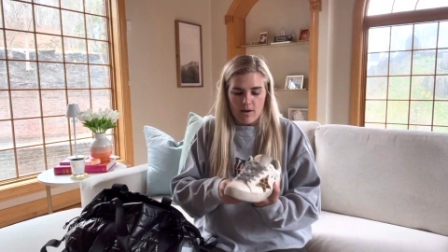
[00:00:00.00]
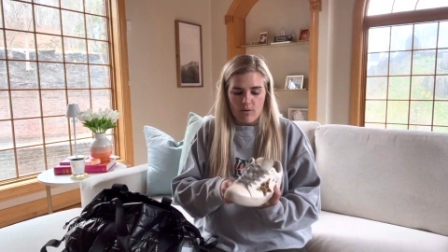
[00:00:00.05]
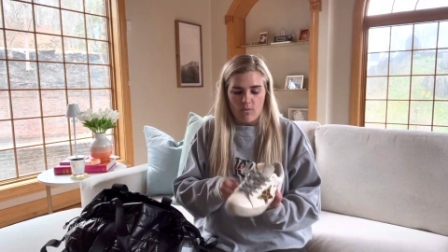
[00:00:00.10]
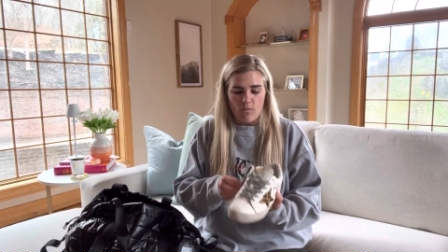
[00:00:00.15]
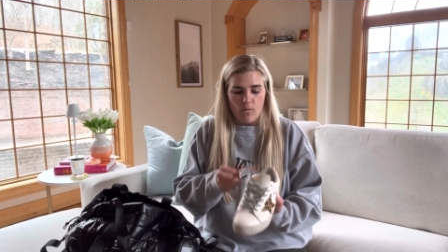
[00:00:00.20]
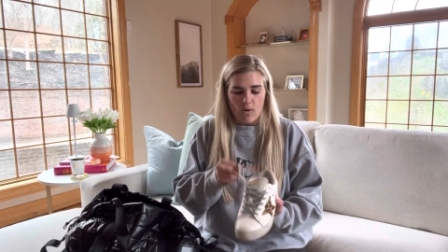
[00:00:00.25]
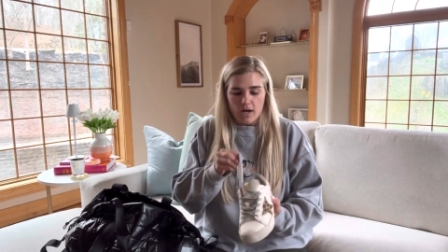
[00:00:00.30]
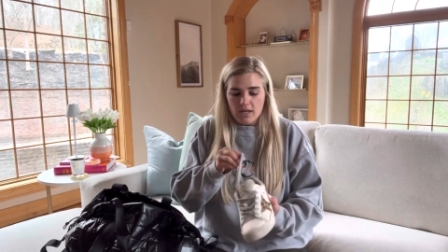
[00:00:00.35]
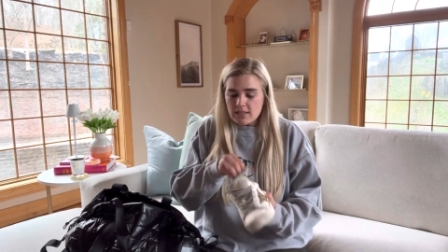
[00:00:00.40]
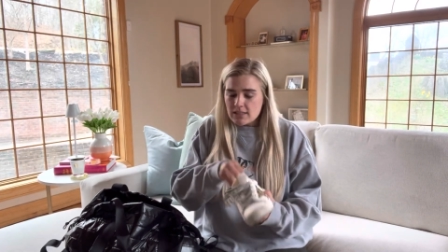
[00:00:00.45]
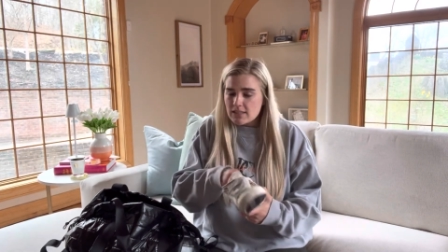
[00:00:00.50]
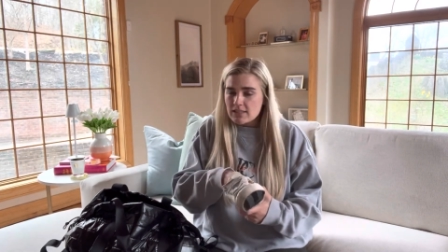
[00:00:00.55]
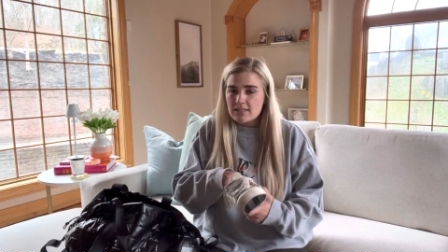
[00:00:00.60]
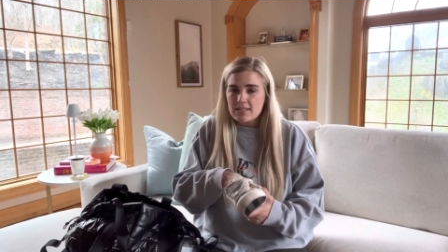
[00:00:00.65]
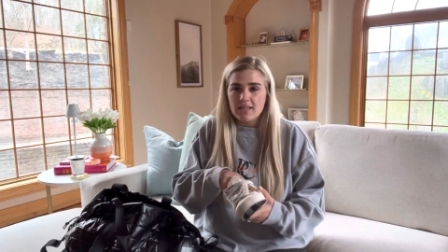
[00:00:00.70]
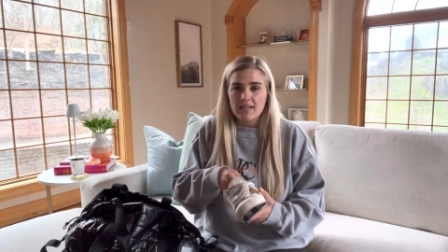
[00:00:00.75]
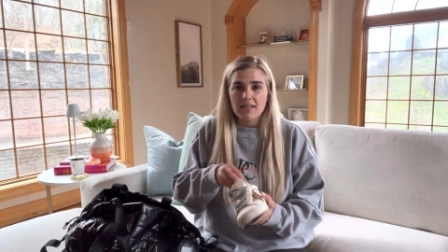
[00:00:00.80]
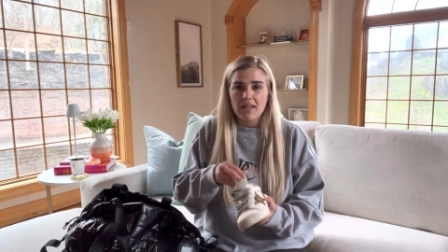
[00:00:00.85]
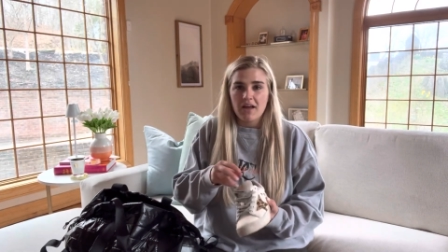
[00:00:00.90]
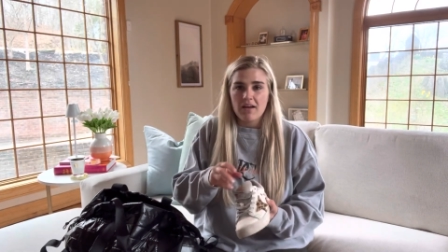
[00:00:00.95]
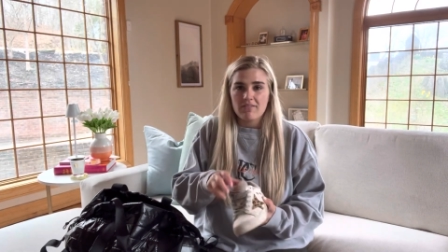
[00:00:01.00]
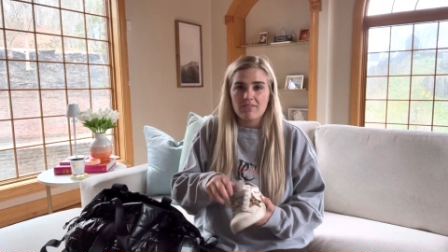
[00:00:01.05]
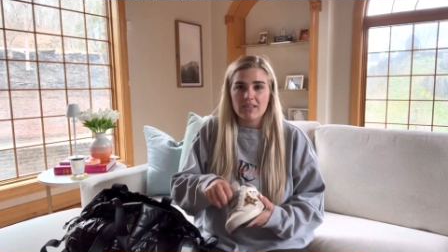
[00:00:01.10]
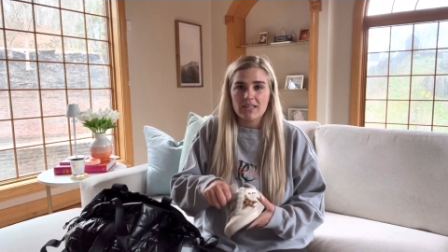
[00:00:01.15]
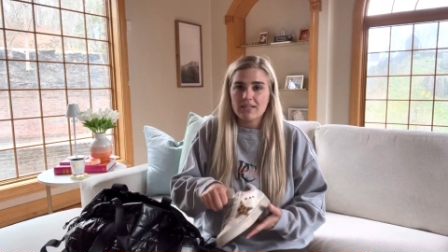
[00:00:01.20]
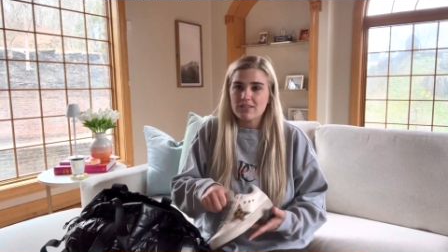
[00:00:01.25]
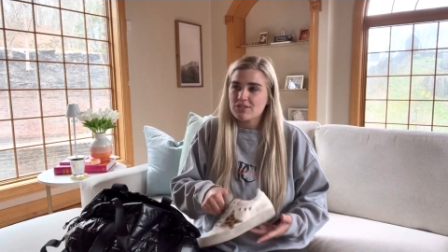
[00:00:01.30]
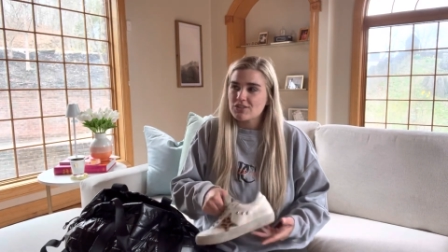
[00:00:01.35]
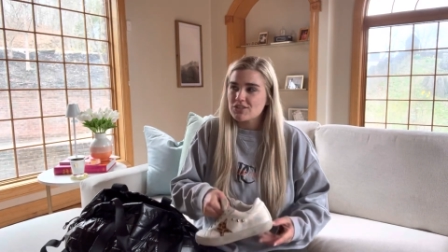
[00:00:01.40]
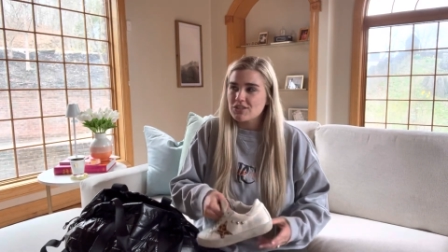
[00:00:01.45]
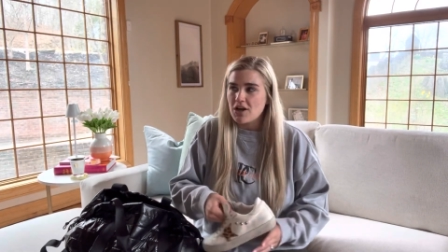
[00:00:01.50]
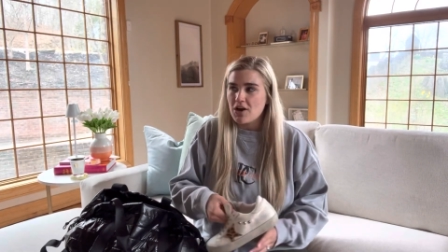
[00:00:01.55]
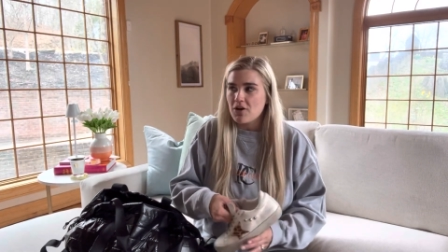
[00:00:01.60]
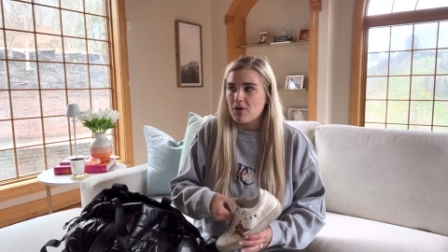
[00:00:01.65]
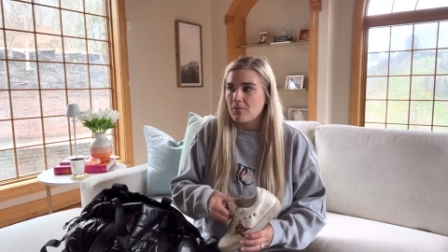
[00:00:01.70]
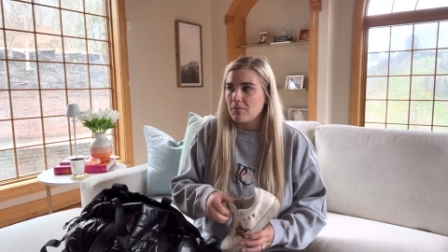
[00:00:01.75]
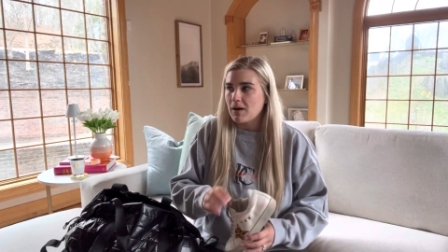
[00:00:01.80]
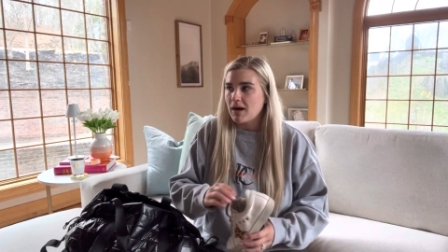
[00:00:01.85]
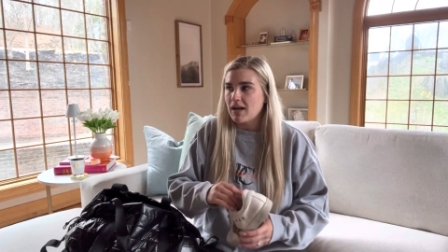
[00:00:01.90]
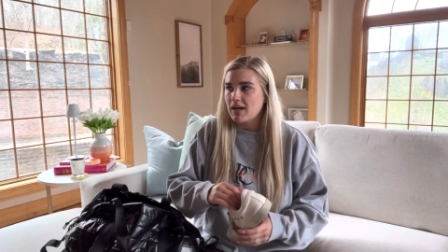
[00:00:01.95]
wanted to love these so
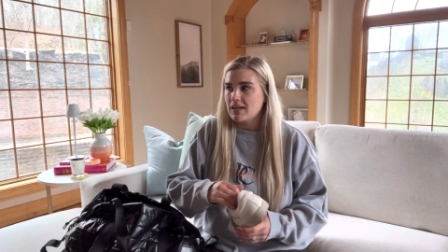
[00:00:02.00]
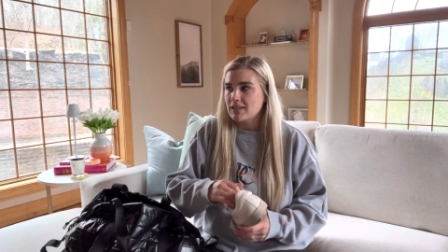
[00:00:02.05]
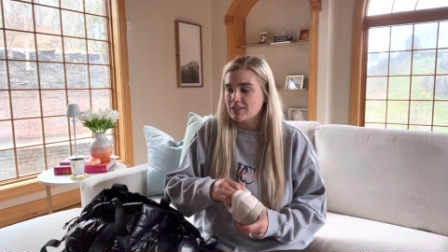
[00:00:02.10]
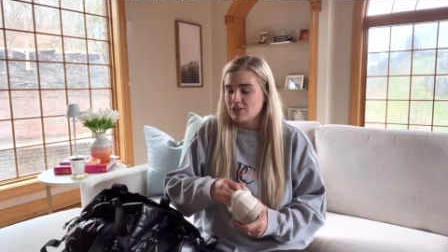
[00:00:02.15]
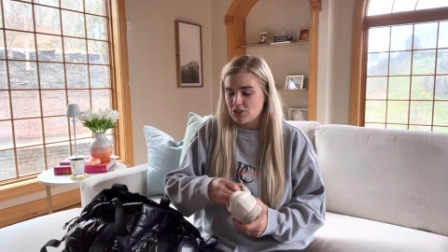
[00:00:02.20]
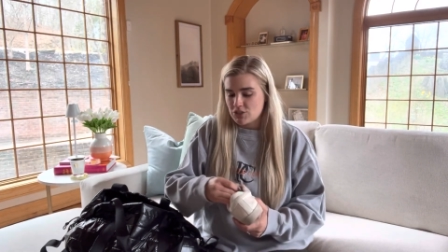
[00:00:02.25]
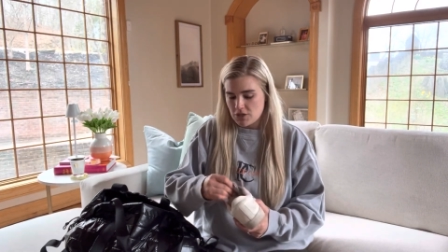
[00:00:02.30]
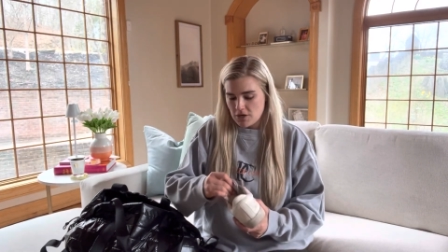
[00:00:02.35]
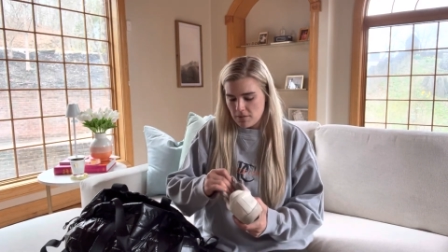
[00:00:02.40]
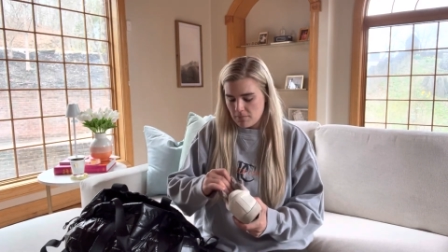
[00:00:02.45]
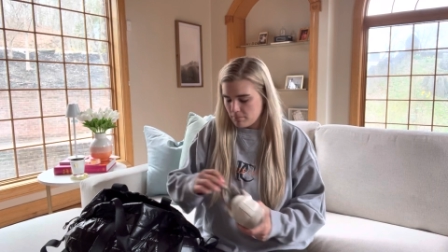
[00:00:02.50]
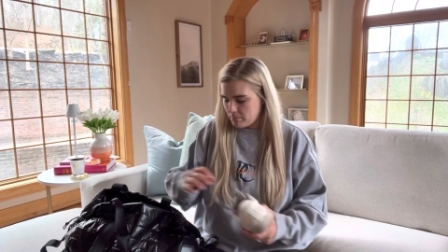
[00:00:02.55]
much,